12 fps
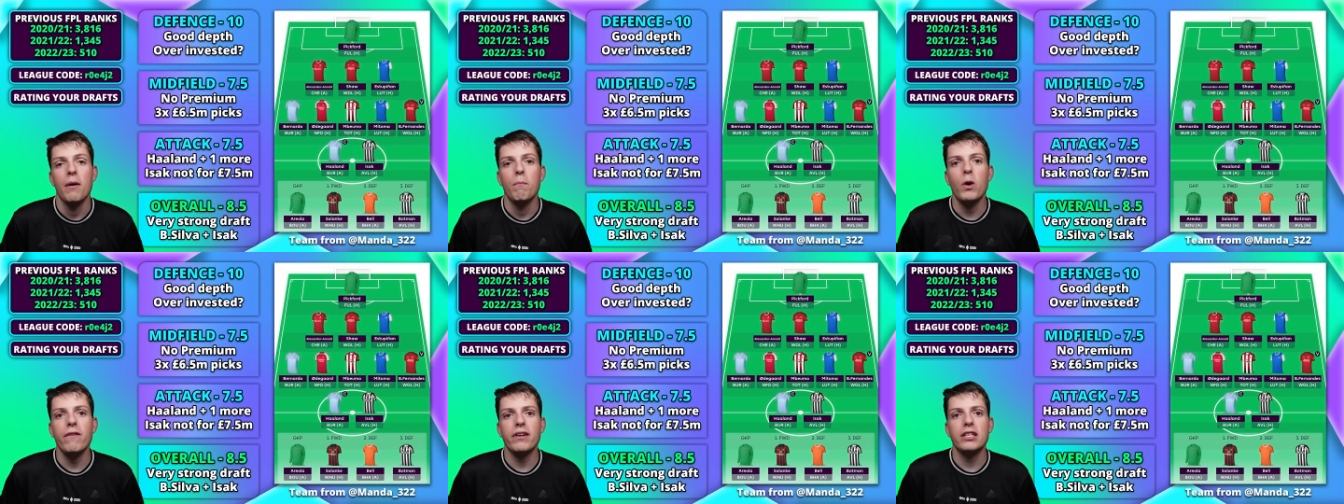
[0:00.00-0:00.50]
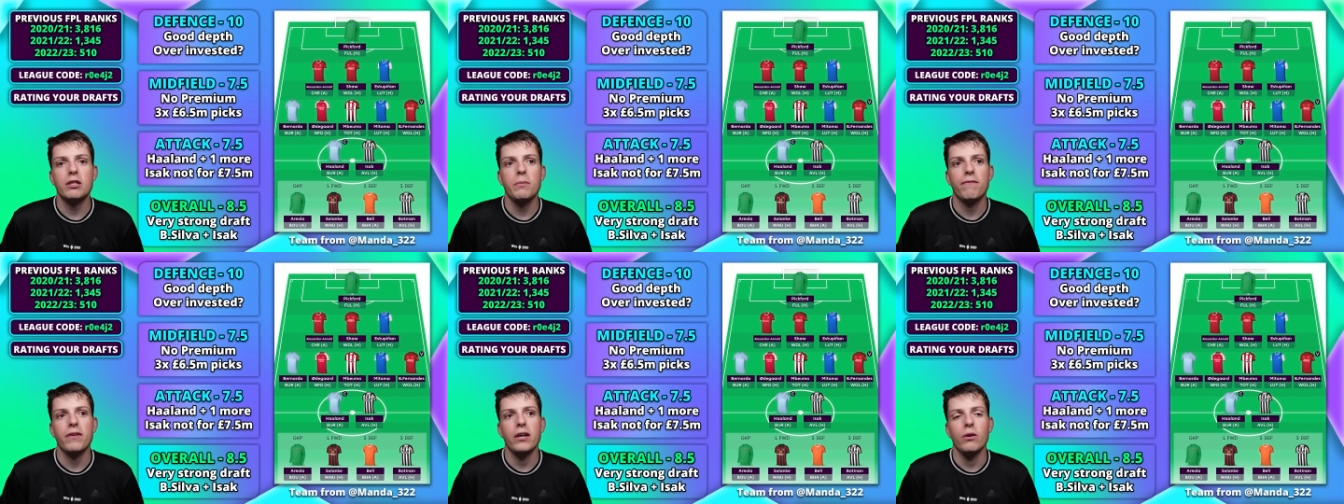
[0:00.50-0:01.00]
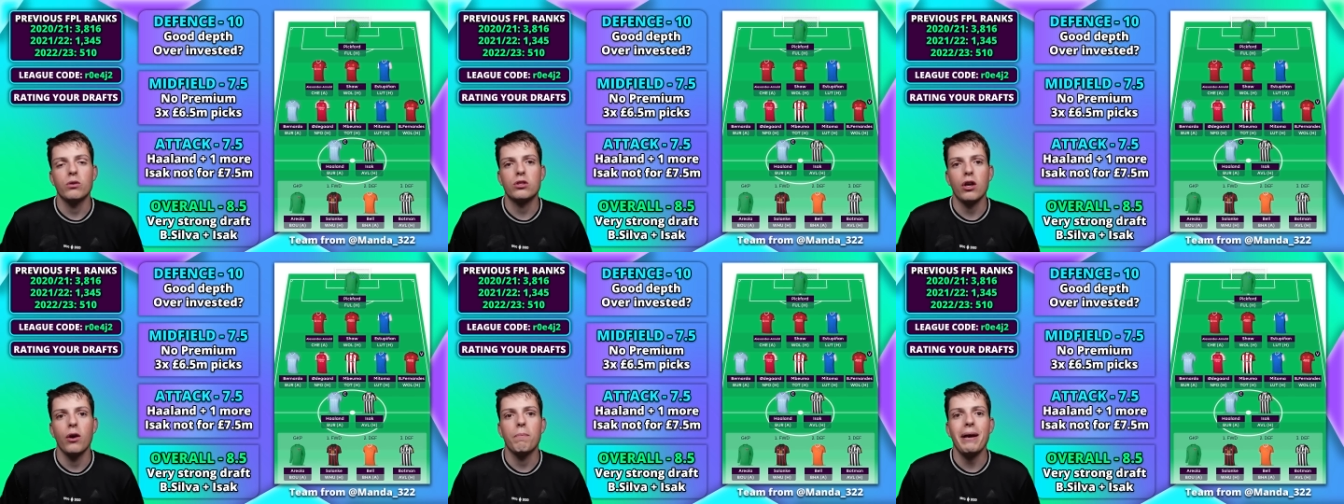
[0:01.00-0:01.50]
Moving into midfield,
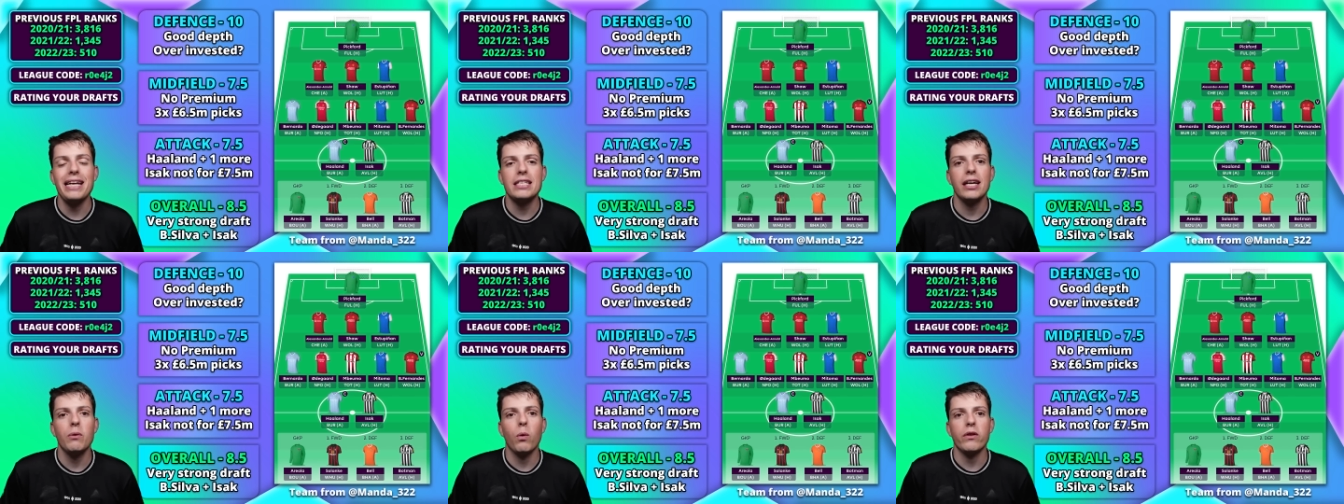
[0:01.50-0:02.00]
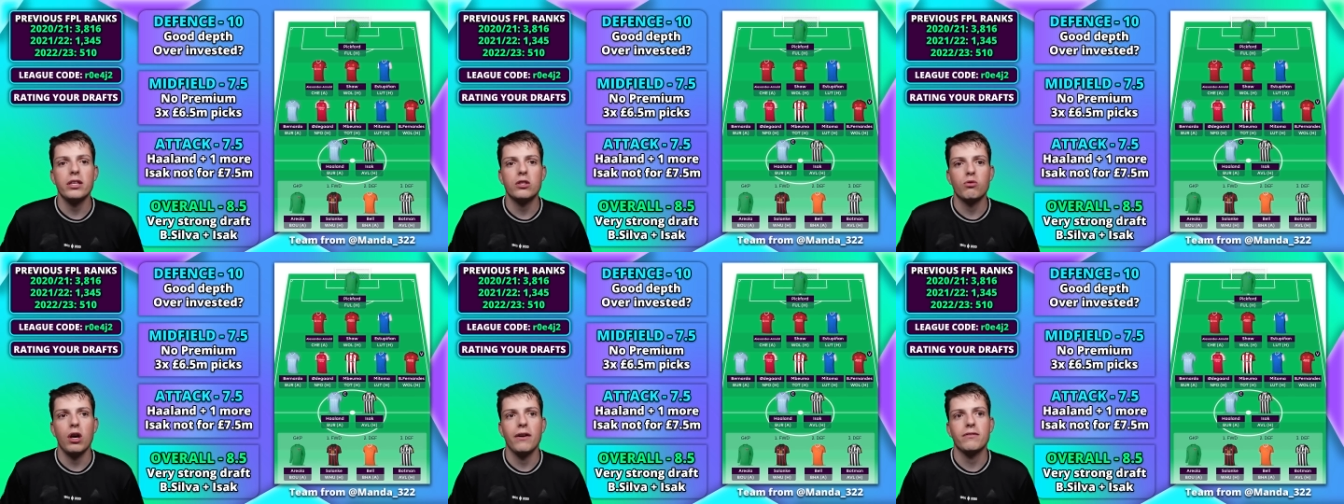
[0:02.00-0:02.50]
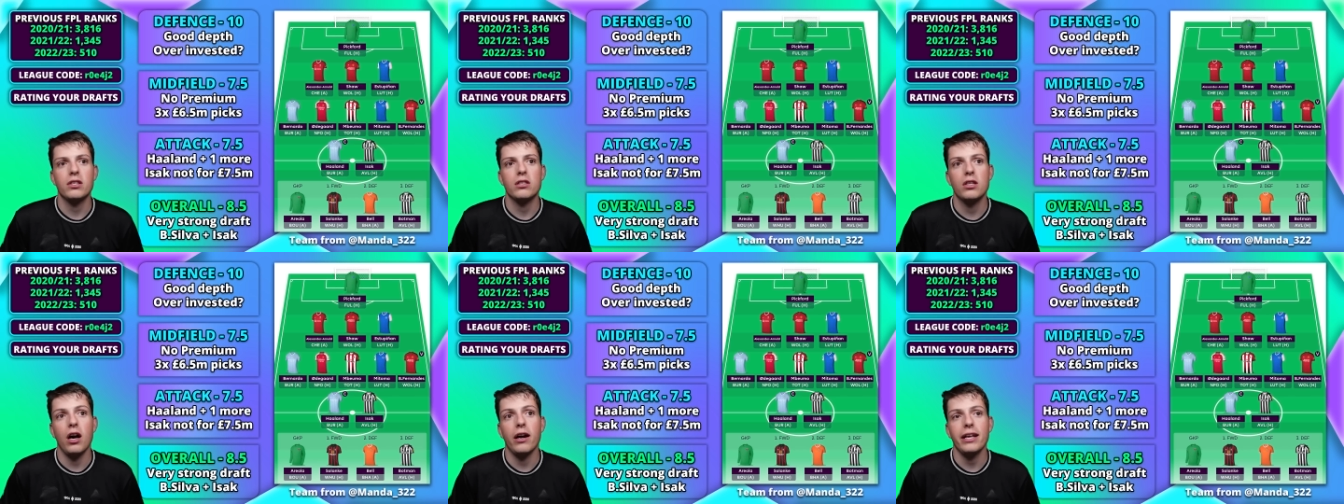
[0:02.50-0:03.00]
so basically what this draft has
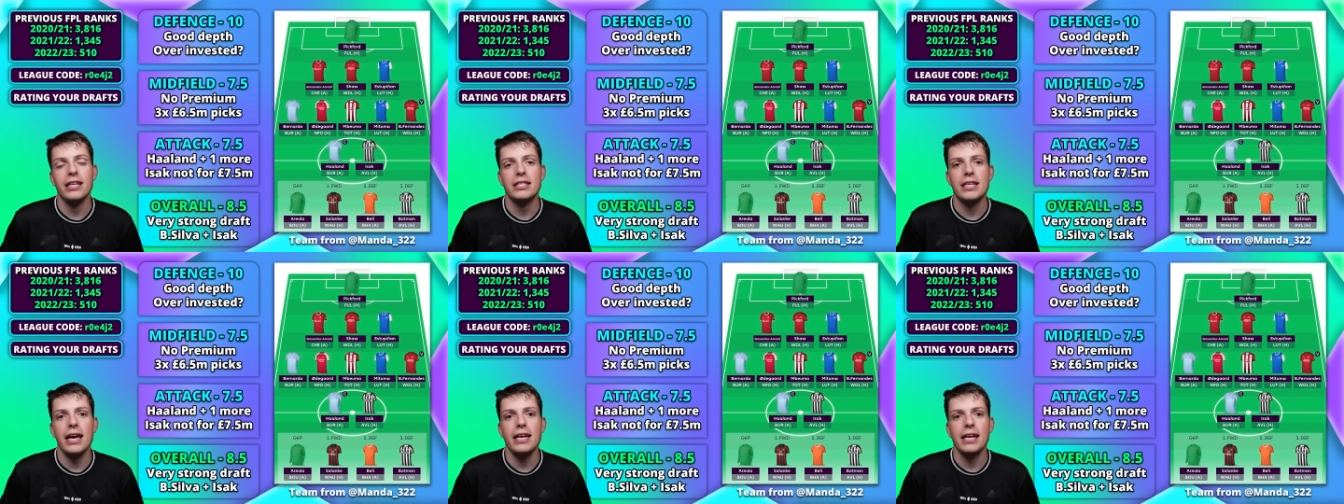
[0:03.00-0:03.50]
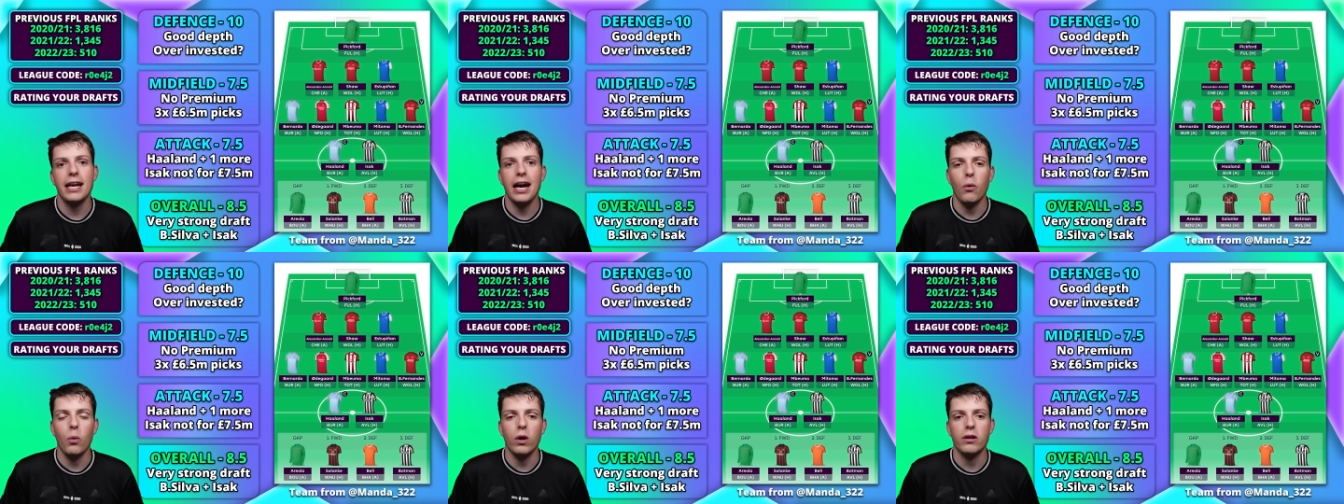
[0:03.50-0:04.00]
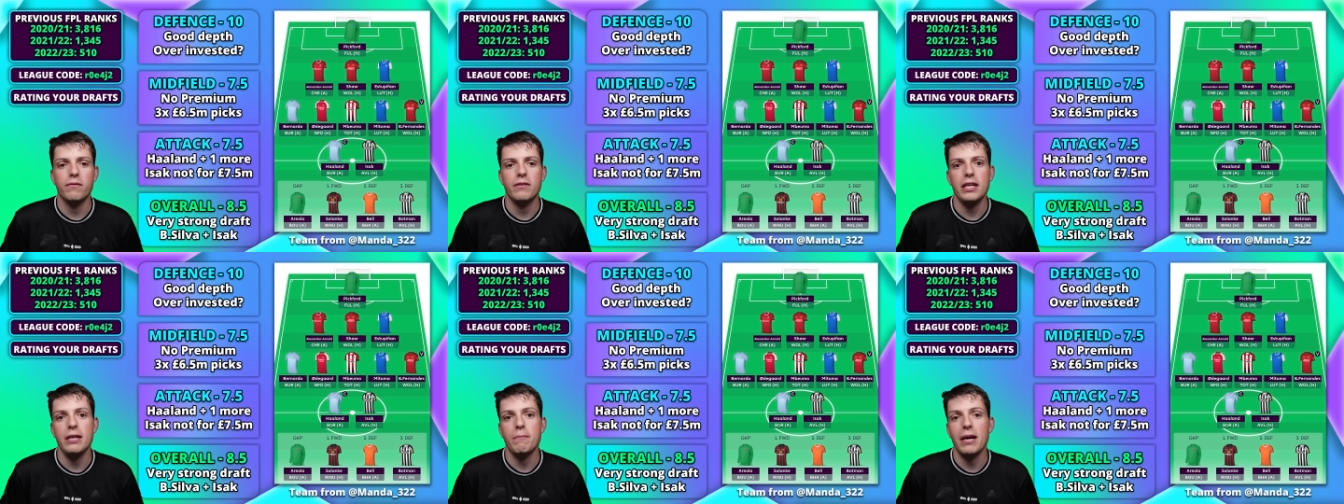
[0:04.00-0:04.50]
done is taken out one of
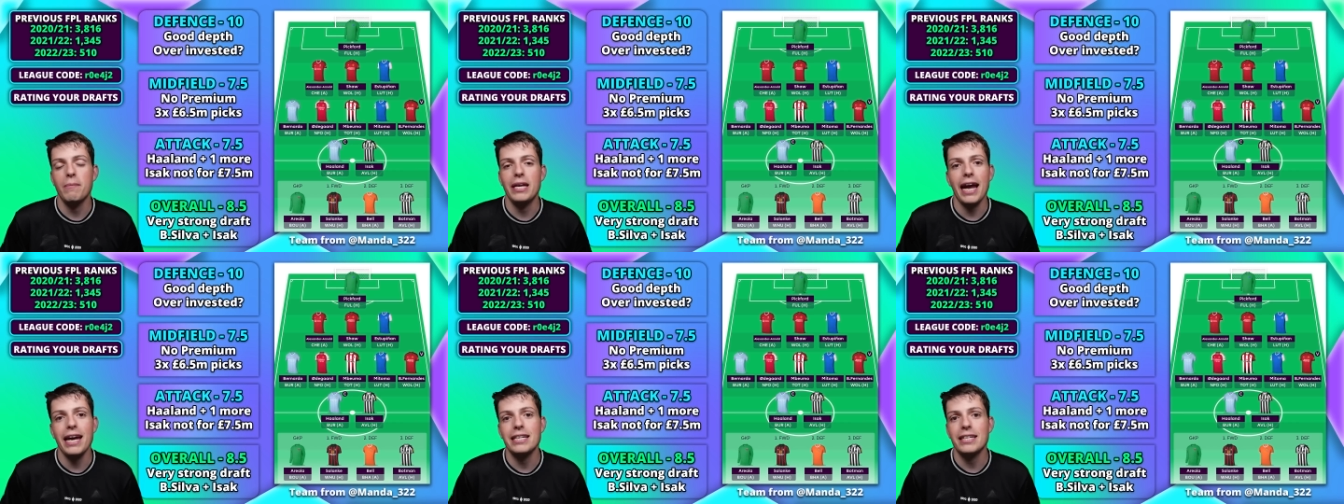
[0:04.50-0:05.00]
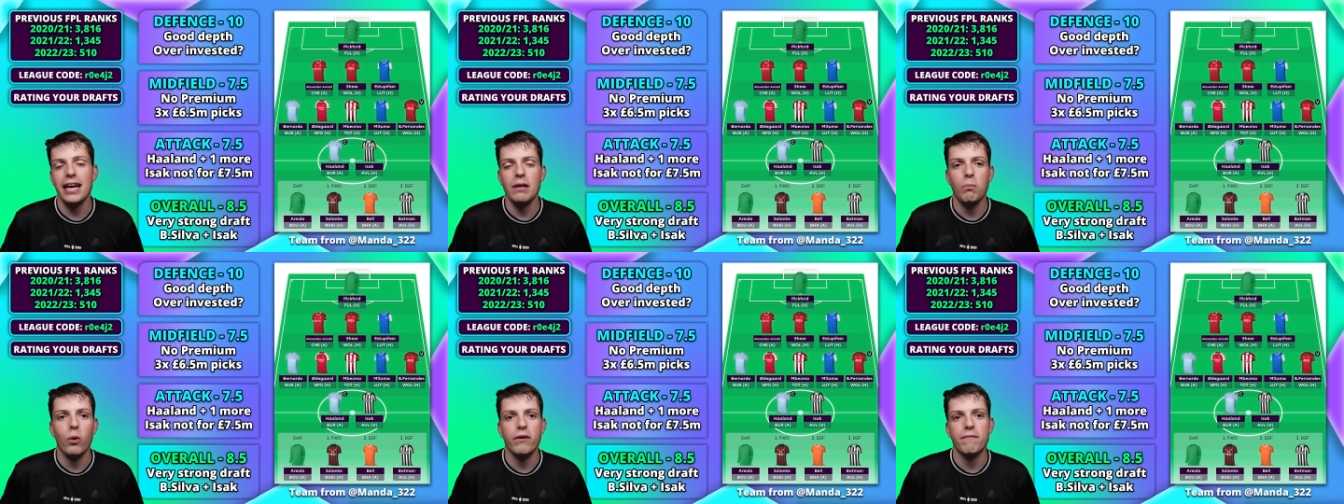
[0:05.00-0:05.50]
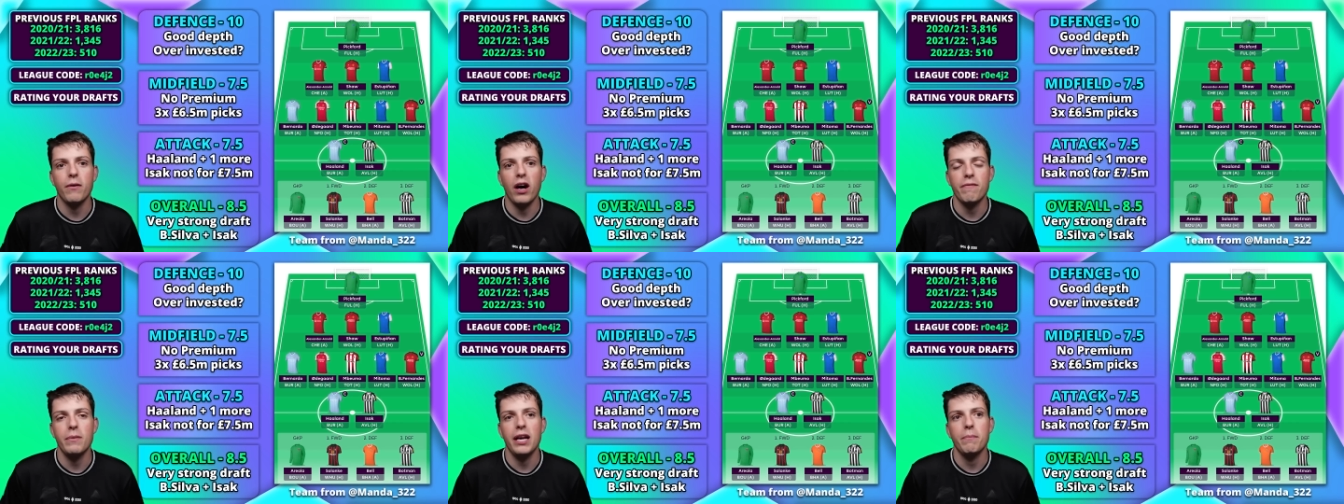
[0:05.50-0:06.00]
the maybe
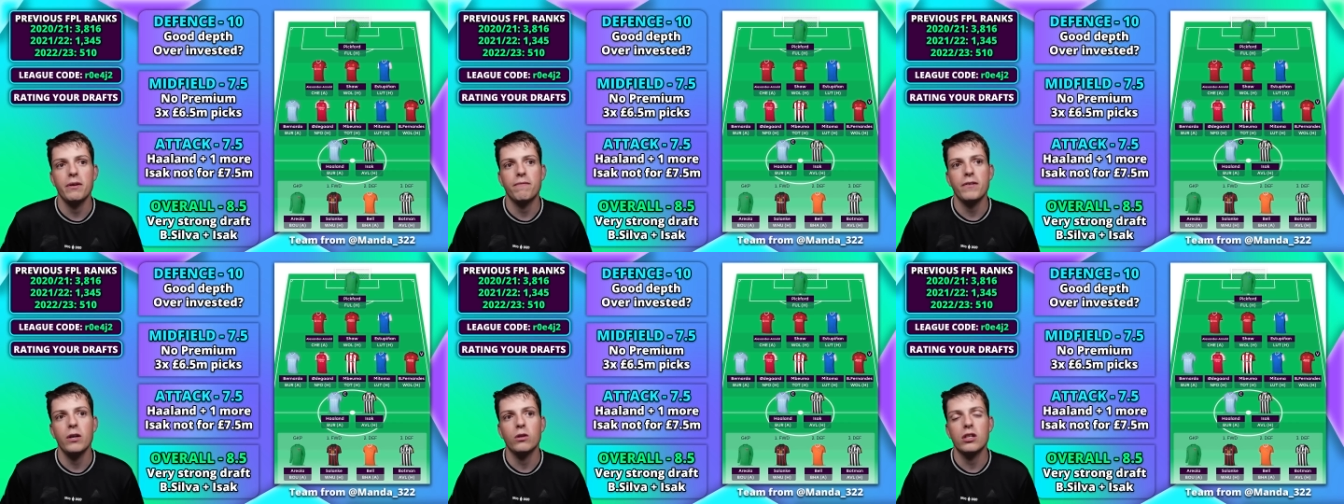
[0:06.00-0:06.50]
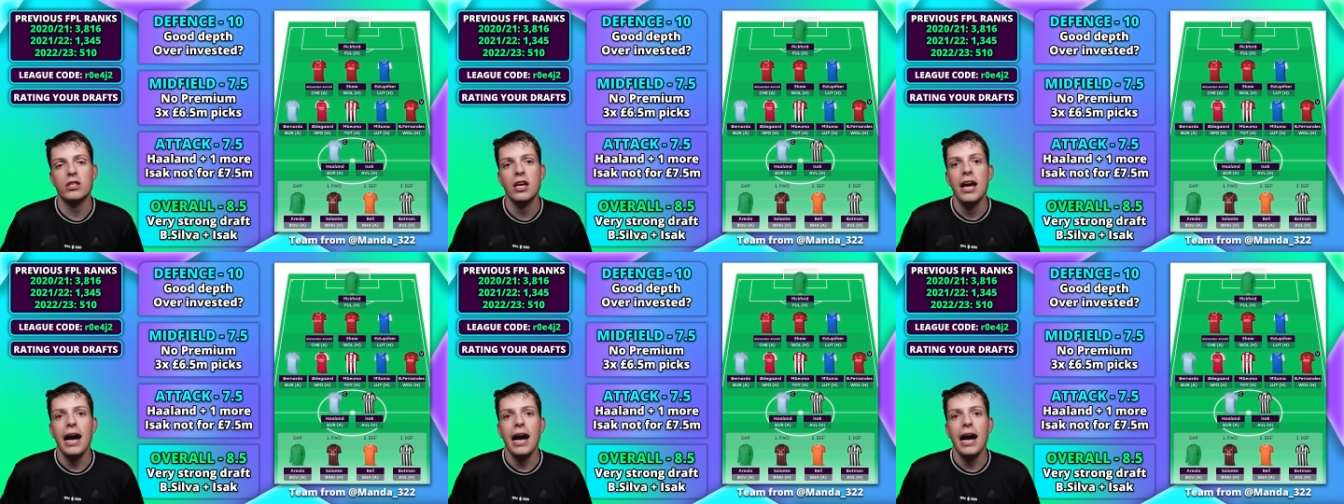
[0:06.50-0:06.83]
8.5 million midfielders